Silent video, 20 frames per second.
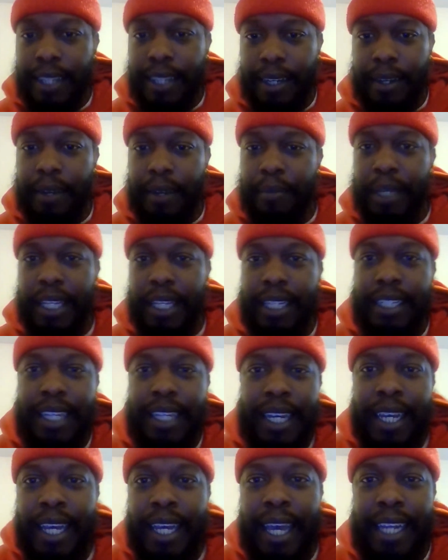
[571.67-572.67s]

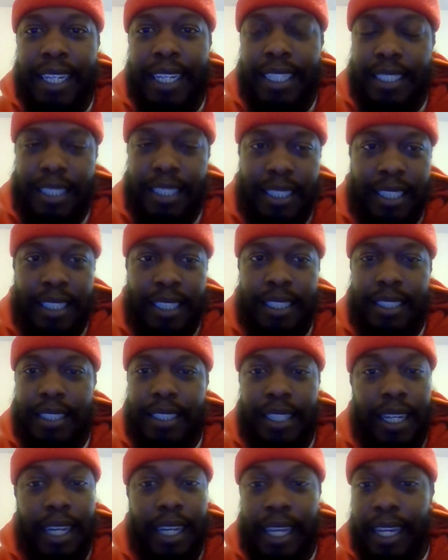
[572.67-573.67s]
And this is just,
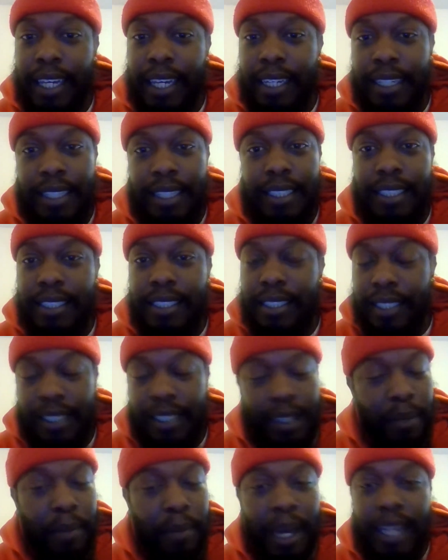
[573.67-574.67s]
again, this is
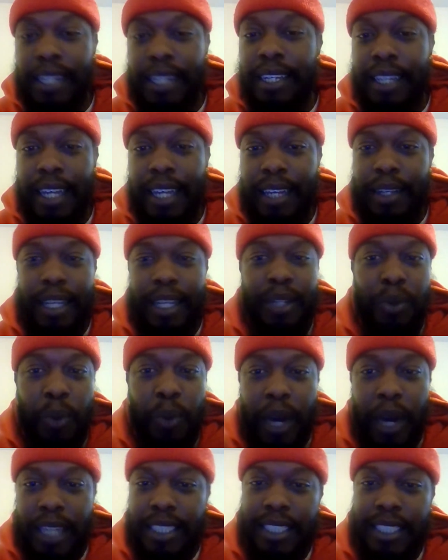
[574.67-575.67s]
somebody either
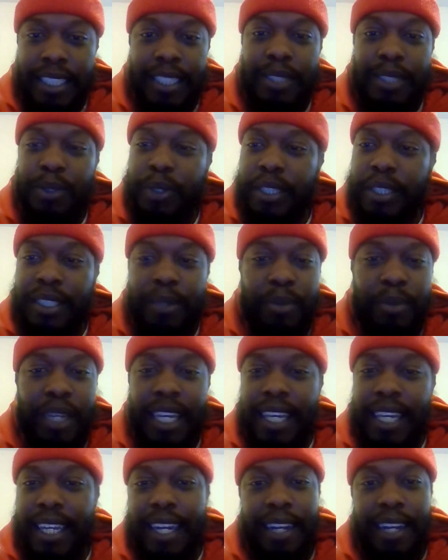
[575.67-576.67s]
watching this or there's some
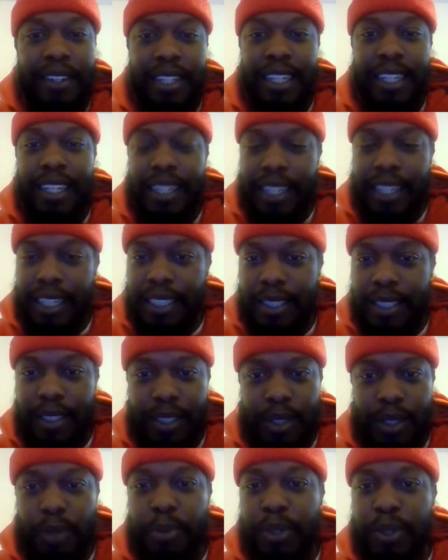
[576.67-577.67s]
kid out there that's
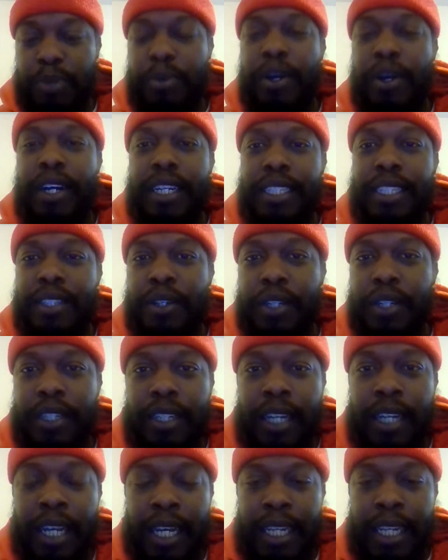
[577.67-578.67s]
super smart is going
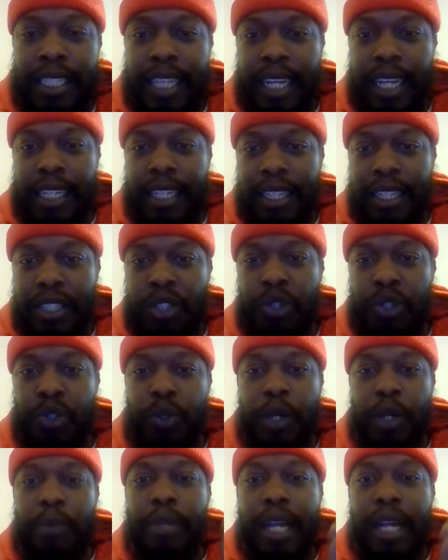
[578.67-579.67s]
to take this,
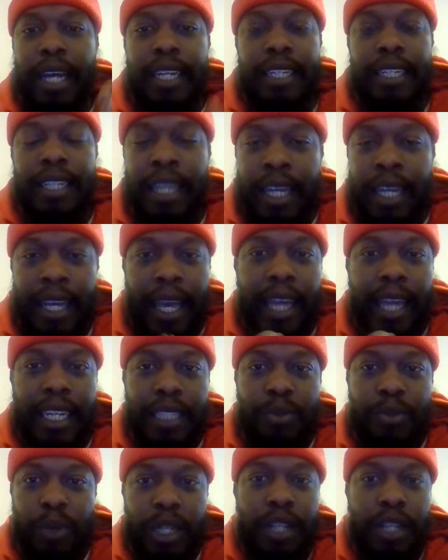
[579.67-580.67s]
streamline it, and
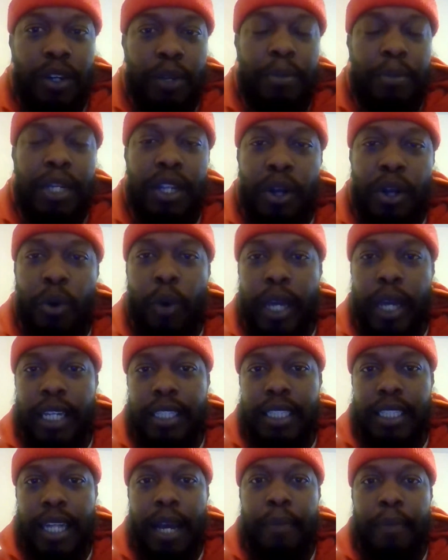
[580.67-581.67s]
it's really going to be no way to
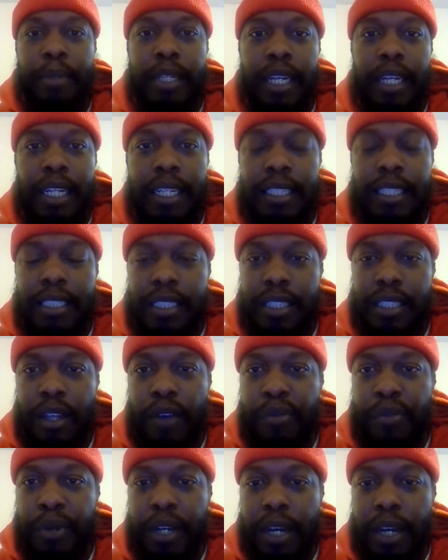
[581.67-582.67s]
stop it unless the
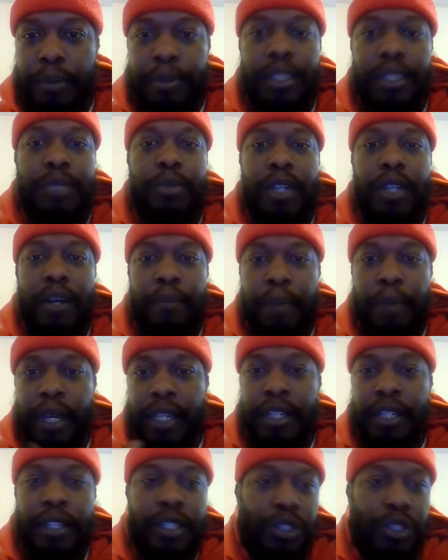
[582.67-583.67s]
software companies become
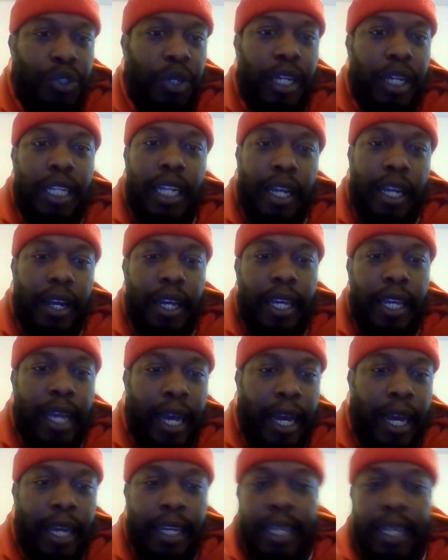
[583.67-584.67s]
better and train their
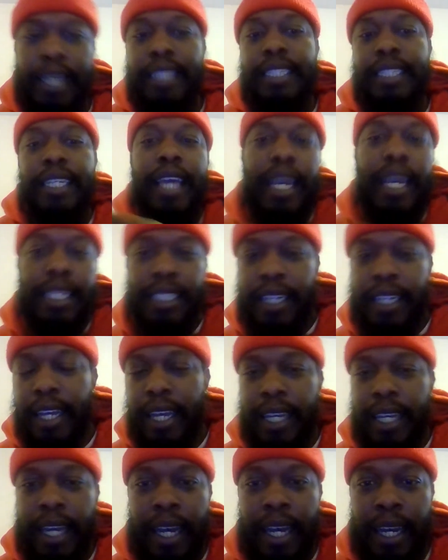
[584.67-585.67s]
AI to catch their
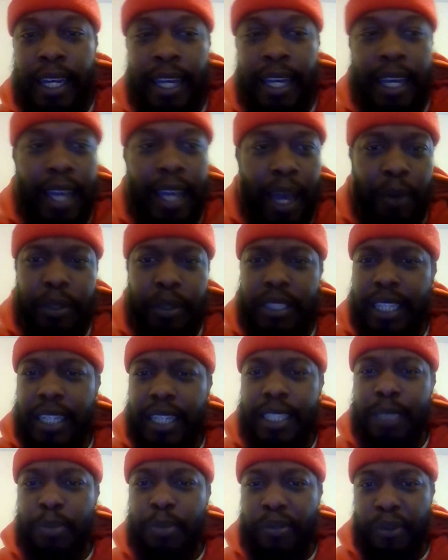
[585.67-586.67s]
AI. And we said
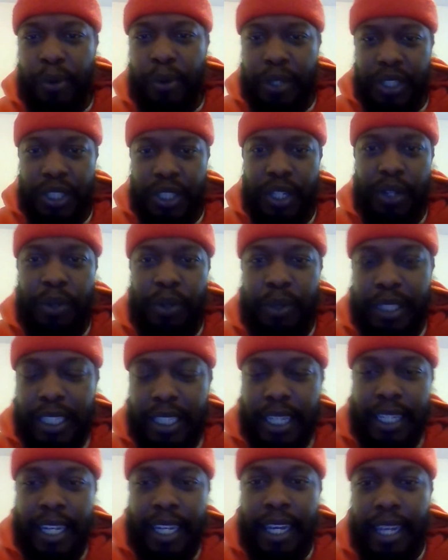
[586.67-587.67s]
this before on the show. We
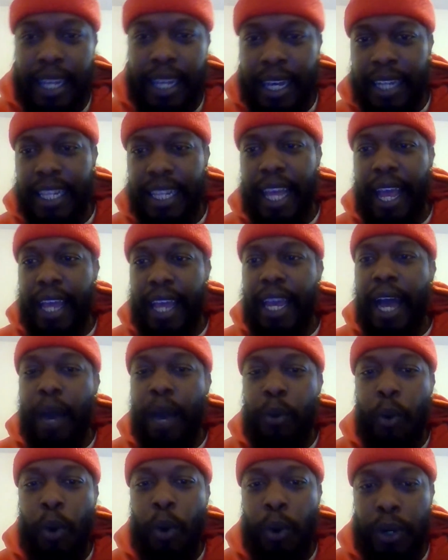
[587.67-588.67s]
said that the AI
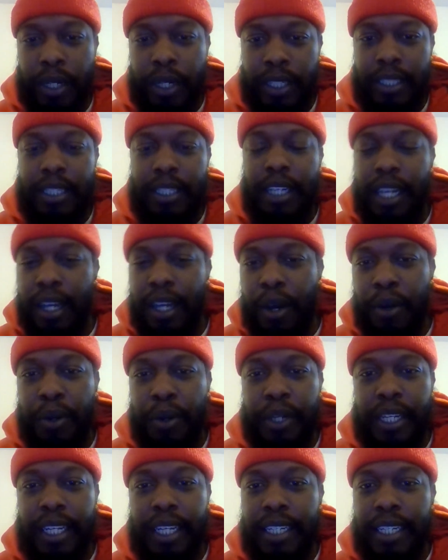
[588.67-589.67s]
wars are
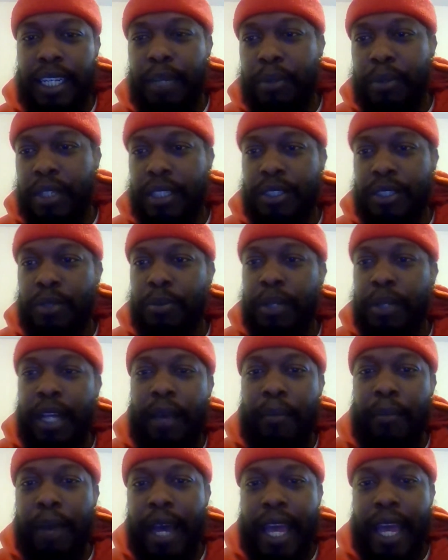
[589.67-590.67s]
going to get deep, because it's going to be
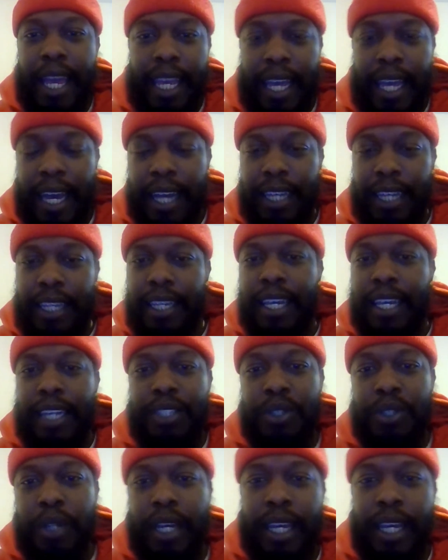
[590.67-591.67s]
like, my AI can
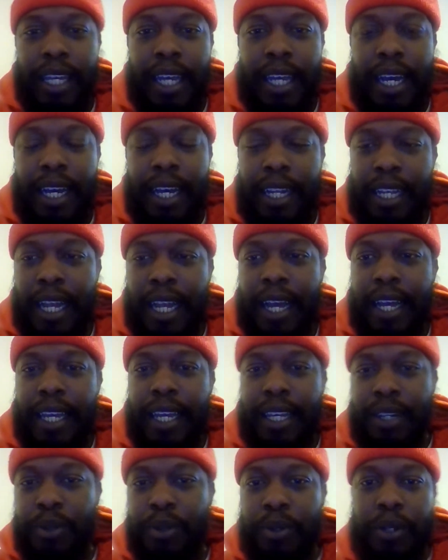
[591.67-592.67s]
catch your AI
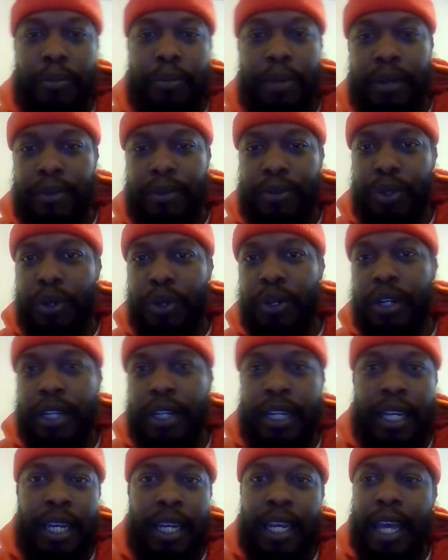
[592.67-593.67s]
lying, or your
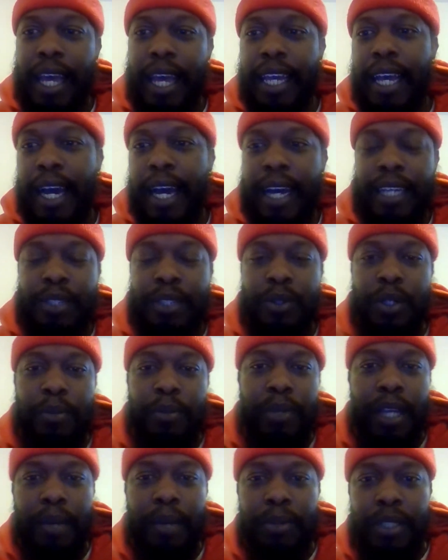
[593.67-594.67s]
AI is going to
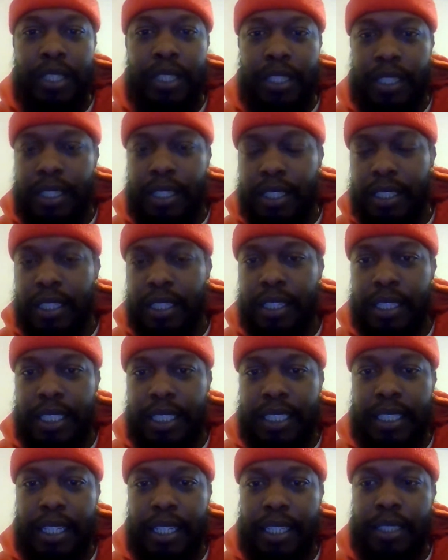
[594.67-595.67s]
be able to
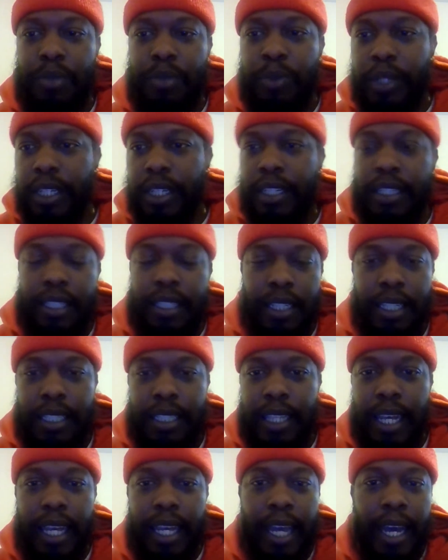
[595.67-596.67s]
sense when this
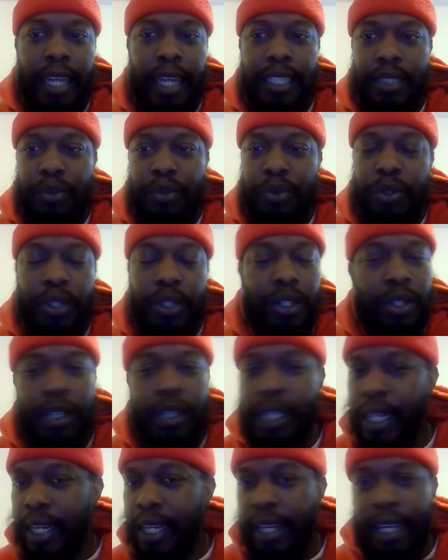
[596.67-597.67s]
AI isn't real.
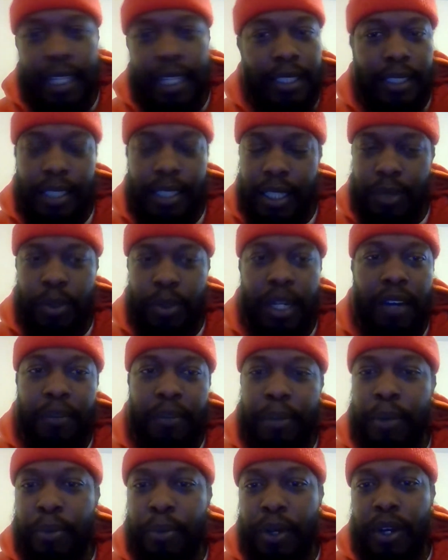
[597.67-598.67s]
it's whatever.
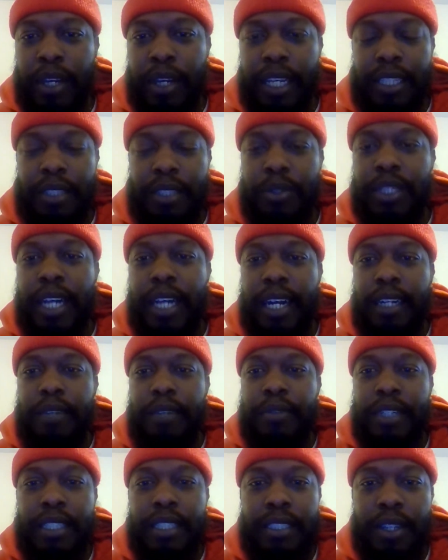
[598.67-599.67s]
People are gonna get so tired
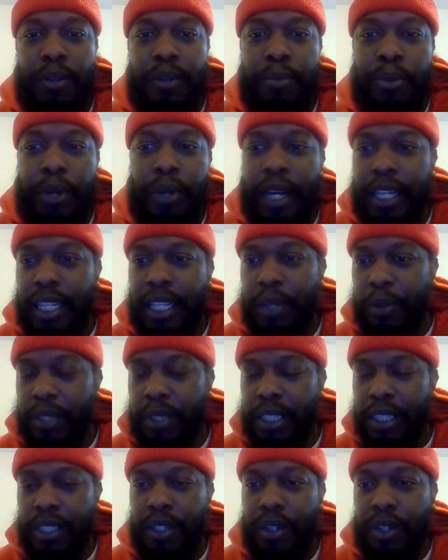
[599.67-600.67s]
of it at a certain point. I think we're
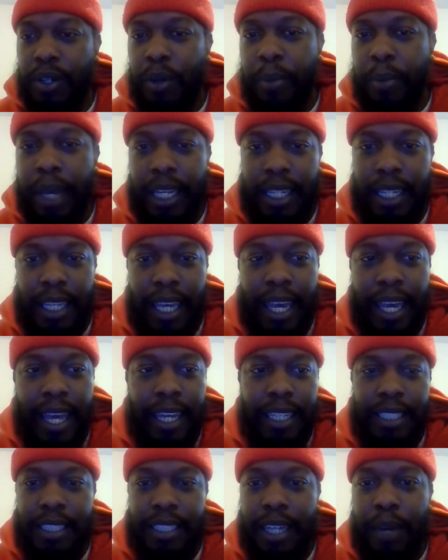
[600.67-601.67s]
just gonna go back to
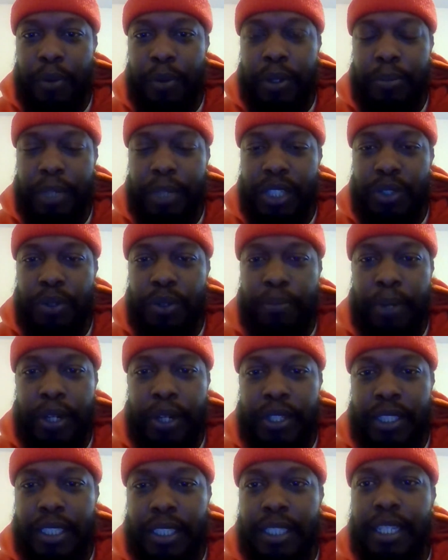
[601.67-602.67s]
cash. I want to meet you in
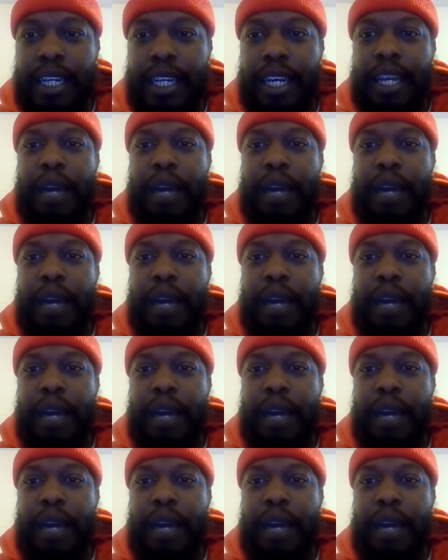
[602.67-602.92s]
person.